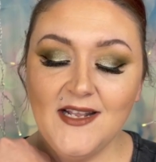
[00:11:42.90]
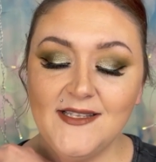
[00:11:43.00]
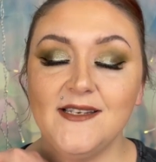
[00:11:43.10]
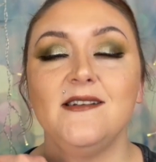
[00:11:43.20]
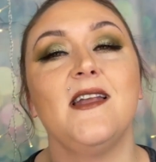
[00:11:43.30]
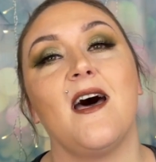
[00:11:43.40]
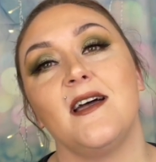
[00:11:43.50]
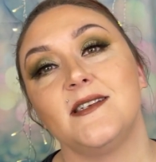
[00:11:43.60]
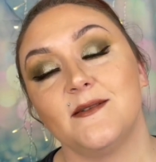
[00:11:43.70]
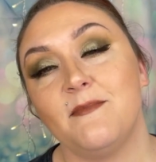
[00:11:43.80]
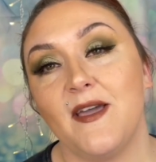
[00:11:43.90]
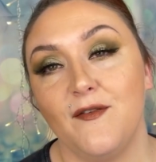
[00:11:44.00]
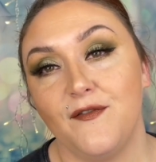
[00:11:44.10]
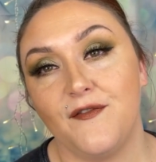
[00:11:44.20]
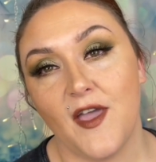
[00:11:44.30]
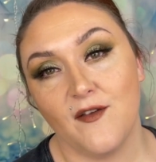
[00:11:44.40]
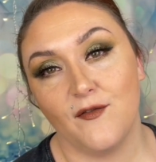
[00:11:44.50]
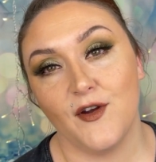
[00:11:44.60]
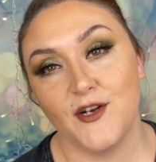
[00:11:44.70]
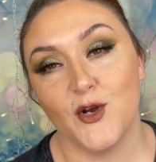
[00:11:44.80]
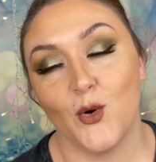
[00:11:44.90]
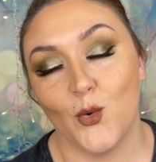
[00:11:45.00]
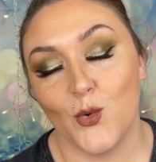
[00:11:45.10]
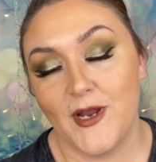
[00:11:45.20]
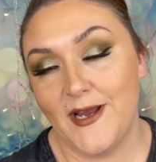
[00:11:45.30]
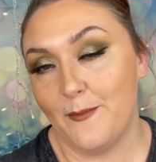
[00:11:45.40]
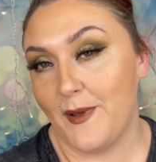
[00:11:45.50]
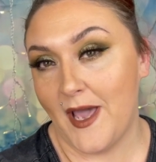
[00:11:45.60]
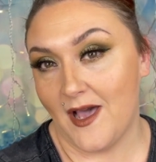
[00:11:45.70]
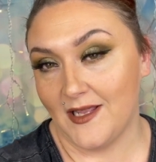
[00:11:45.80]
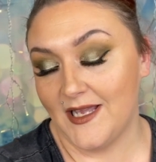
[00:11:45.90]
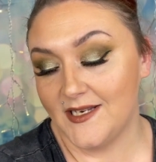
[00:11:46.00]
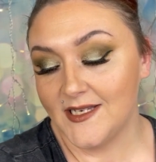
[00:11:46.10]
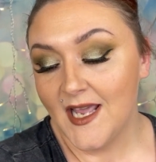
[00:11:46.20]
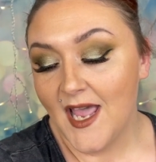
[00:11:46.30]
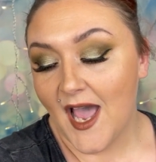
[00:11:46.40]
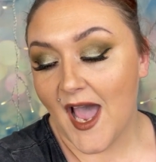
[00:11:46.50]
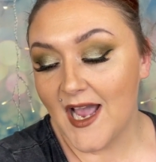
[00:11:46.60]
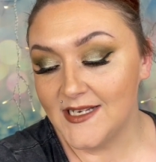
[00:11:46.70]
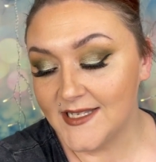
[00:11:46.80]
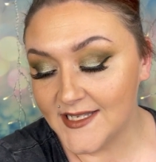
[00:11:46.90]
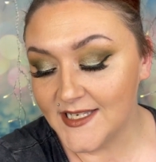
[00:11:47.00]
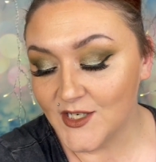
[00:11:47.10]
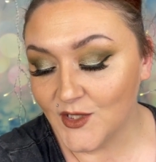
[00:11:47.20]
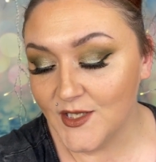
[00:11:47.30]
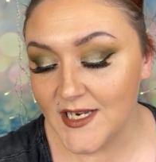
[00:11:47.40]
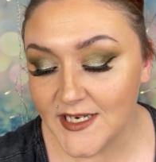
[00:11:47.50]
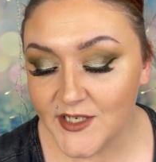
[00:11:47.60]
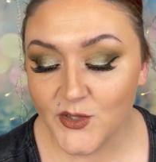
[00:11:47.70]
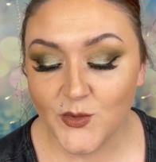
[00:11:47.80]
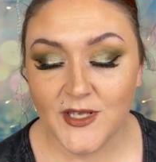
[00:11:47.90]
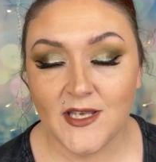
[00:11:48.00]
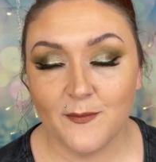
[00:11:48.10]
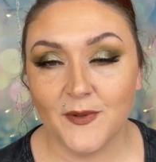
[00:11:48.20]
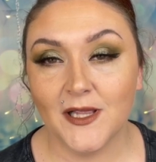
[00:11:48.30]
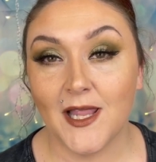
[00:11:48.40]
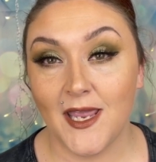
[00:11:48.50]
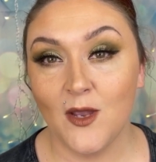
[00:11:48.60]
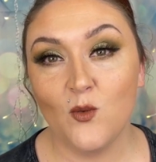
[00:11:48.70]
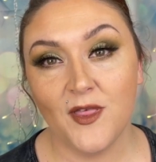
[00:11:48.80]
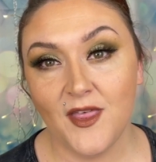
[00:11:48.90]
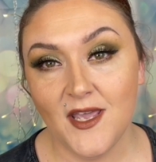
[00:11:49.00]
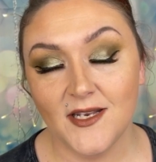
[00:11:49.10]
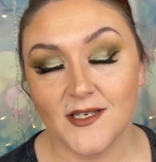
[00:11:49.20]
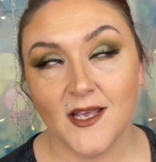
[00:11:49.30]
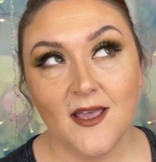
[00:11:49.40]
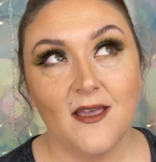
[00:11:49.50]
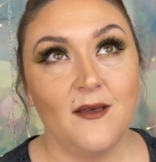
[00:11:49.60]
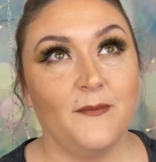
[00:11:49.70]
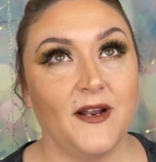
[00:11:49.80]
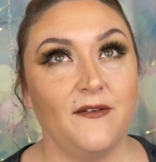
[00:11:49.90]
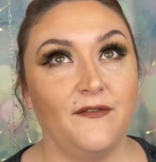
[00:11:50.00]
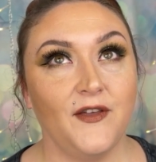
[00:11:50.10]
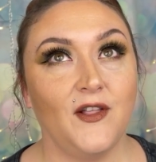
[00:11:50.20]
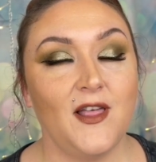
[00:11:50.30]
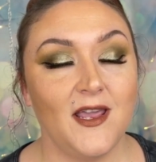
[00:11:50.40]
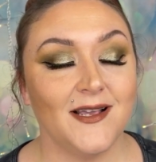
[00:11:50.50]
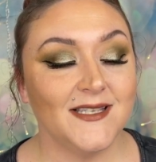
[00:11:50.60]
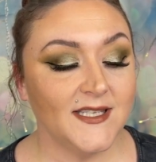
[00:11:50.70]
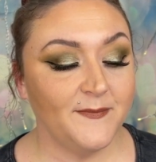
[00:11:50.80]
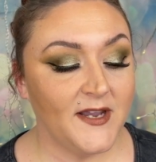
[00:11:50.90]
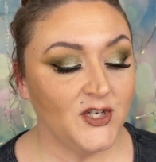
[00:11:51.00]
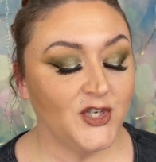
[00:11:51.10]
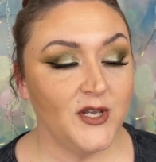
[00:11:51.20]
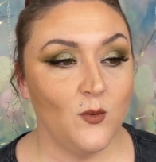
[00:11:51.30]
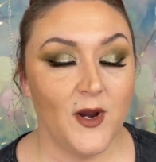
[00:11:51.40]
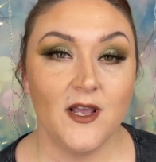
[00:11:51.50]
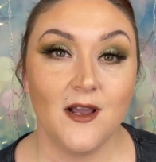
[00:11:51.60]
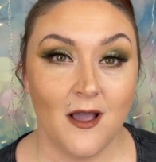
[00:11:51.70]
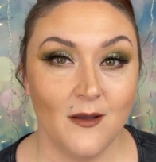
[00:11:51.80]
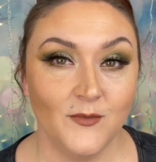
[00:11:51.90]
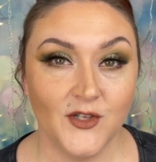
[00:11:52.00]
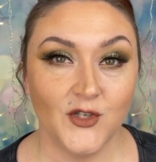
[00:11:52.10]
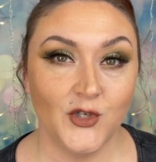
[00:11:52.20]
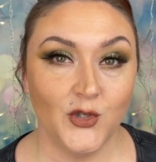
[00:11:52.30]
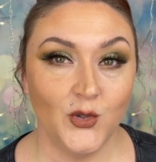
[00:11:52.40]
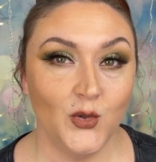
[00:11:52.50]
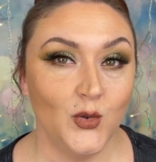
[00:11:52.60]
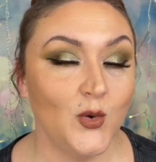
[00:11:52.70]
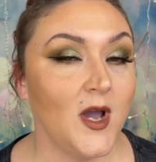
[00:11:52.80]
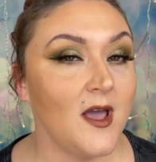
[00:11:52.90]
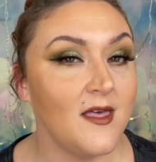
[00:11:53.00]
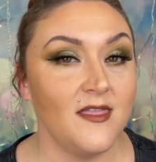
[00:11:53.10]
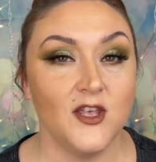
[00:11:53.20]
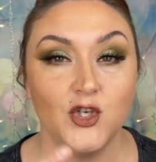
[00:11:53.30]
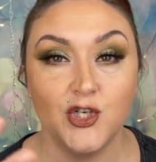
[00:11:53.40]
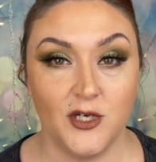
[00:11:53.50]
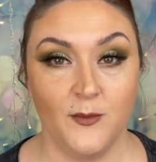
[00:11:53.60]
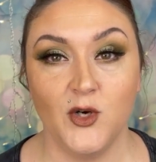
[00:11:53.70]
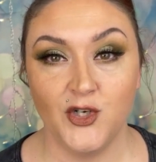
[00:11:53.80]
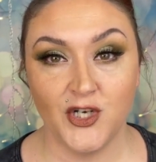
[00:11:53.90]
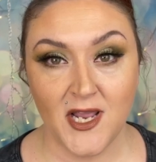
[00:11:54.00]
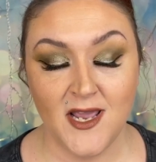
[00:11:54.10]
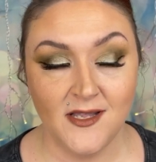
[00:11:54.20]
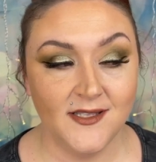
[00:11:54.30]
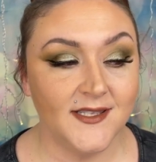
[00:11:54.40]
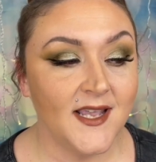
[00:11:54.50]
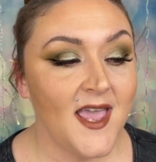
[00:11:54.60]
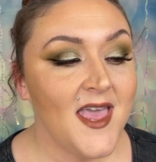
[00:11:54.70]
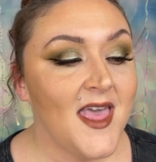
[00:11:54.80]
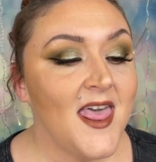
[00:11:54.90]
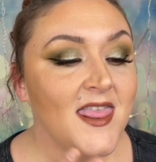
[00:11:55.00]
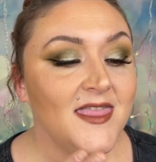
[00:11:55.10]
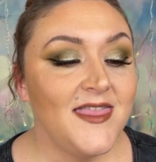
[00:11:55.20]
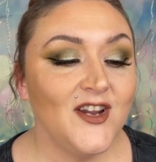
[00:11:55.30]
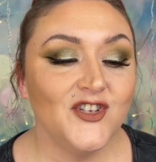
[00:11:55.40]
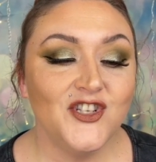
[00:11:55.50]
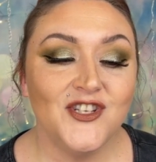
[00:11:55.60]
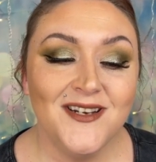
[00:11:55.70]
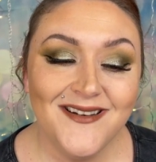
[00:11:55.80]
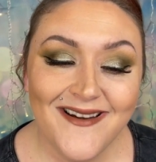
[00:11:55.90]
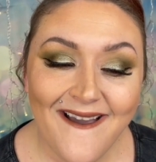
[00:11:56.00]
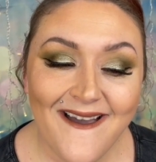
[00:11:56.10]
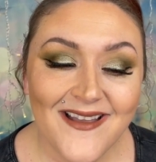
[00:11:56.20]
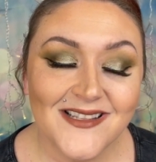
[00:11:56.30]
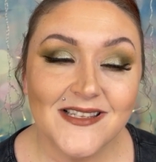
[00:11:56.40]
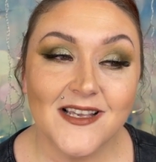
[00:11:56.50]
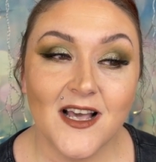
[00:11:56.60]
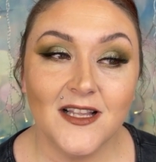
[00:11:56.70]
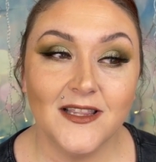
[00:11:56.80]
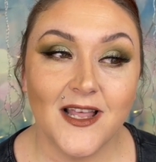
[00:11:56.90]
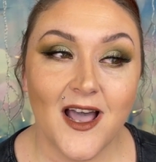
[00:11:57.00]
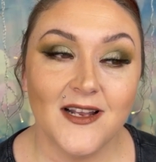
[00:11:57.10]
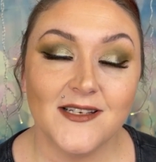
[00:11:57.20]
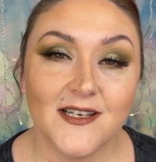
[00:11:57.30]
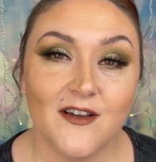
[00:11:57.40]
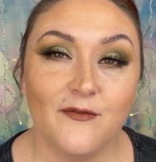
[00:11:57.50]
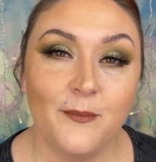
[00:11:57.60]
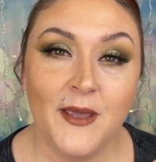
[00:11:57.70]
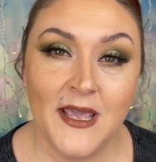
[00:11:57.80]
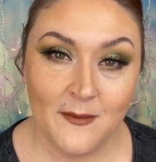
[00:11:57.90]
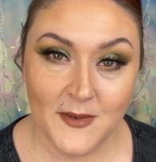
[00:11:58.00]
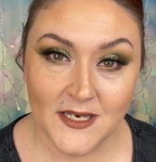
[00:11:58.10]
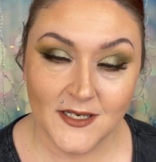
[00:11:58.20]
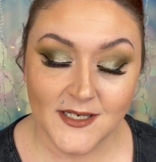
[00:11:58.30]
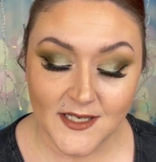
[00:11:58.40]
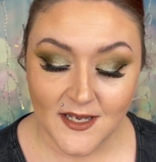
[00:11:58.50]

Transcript: is not my favorite green palette. I still need to keep playing with it, but I feel like especially when it comes to the shimmer shades, there's not a lot of pigment.